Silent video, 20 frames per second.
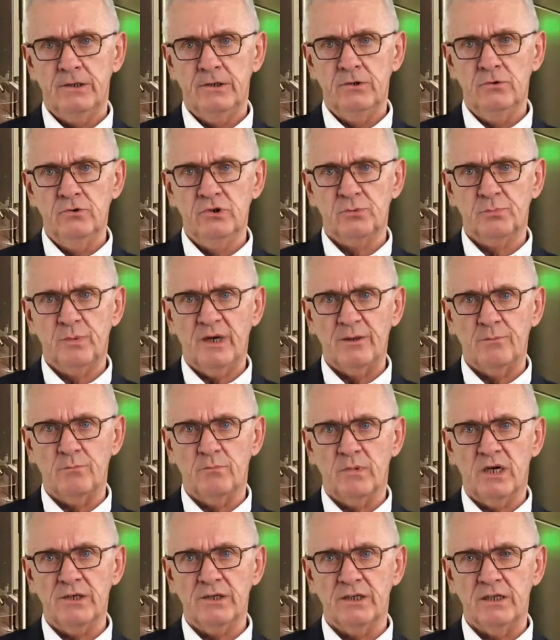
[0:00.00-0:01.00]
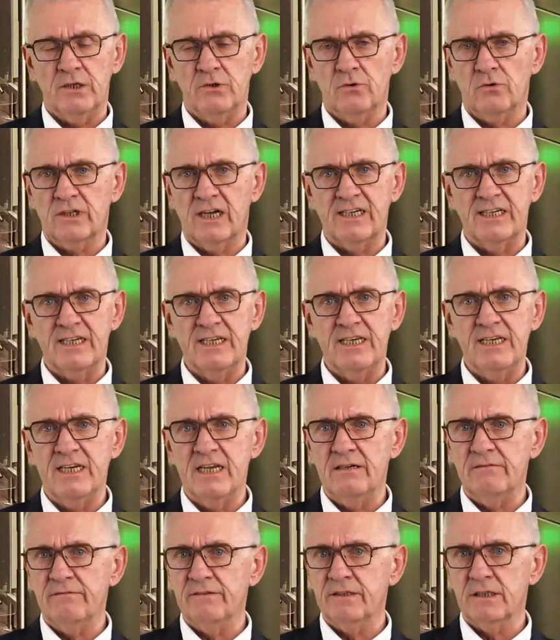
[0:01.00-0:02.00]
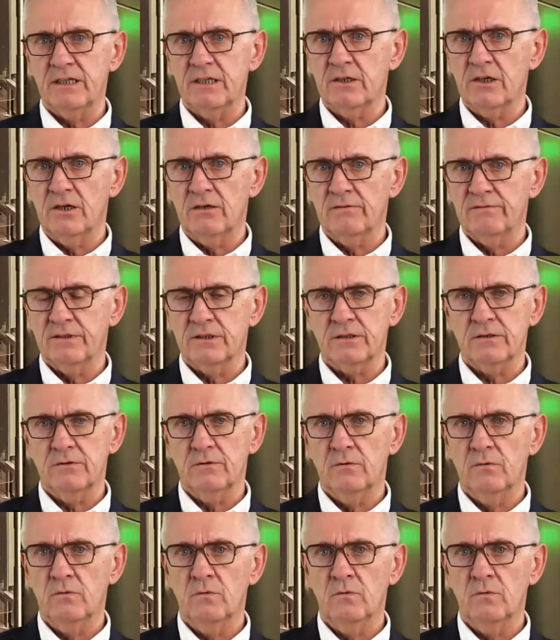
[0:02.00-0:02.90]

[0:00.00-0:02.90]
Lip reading: you spend money you can never recover